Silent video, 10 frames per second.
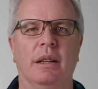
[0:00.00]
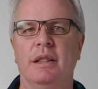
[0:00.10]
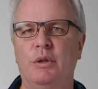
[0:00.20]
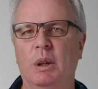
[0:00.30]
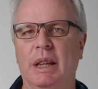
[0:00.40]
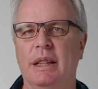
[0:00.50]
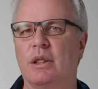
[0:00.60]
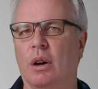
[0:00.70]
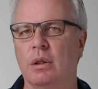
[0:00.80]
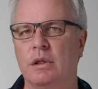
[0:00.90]
This
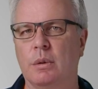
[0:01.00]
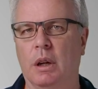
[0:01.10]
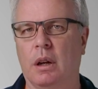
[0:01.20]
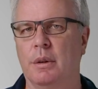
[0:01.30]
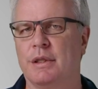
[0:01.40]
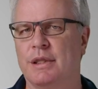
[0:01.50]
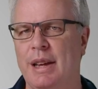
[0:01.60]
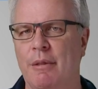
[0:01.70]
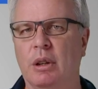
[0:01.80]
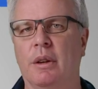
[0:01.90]
release also includes
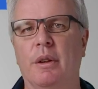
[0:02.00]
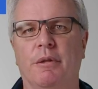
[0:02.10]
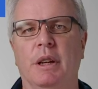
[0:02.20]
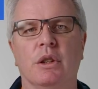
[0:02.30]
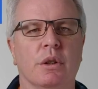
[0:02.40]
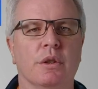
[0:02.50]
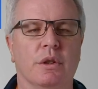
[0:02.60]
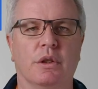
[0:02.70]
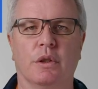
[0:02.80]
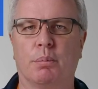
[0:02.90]
several other features
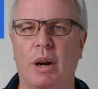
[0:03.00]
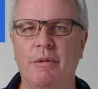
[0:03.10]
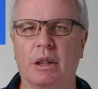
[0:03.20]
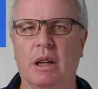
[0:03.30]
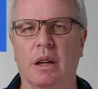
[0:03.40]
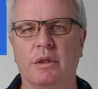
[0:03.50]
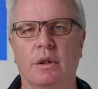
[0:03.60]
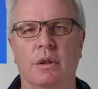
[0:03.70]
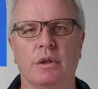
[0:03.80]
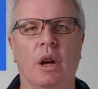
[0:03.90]
such as private
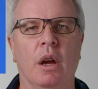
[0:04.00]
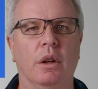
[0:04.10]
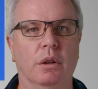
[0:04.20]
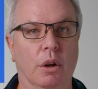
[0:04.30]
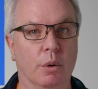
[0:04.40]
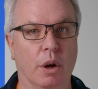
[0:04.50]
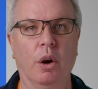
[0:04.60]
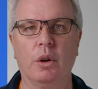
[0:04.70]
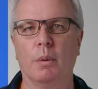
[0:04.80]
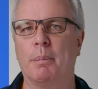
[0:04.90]
clusters, node
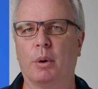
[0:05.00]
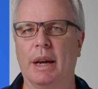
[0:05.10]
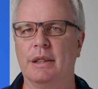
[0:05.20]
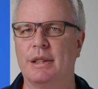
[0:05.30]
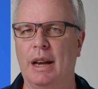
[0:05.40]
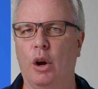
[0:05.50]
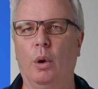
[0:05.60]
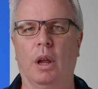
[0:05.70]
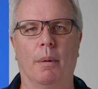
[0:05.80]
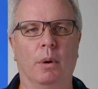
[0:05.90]
auto upgrades, and a
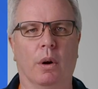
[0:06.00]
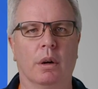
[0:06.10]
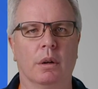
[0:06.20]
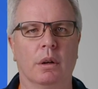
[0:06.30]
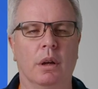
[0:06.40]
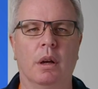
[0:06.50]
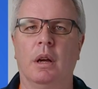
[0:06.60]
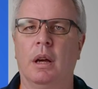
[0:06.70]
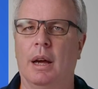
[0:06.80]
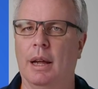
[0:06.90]
whole lot more.
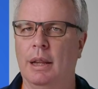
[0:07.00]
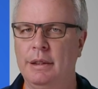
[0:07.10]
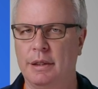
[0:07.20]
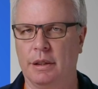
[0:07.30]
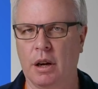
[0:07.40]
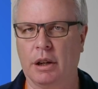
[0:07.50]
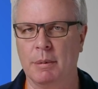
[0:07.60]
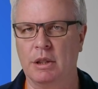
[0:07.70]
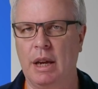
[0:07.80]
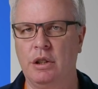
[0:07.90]
A link to the
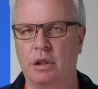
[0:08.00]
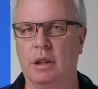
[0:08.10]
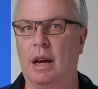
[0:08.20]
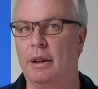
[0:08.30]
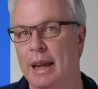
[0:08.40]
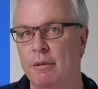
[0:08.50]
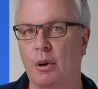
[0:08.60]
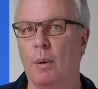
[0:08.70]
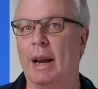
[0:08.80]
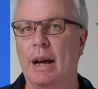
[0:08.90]
documentation and
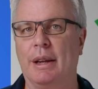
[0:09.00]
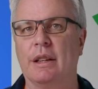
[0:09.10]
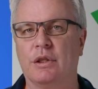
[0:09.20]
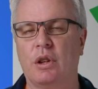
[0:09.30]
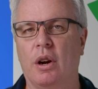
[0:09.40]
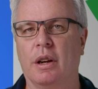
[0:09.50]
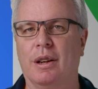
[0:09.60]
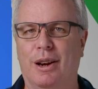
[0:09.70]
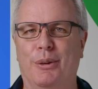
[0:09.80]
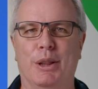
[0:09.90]
info on how to get
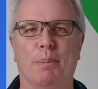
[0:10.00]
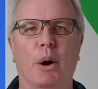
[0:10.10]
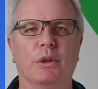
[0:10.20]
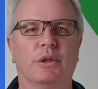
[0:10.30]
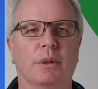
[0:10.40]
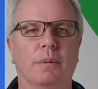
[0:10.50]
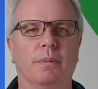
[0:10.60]
started are in the post.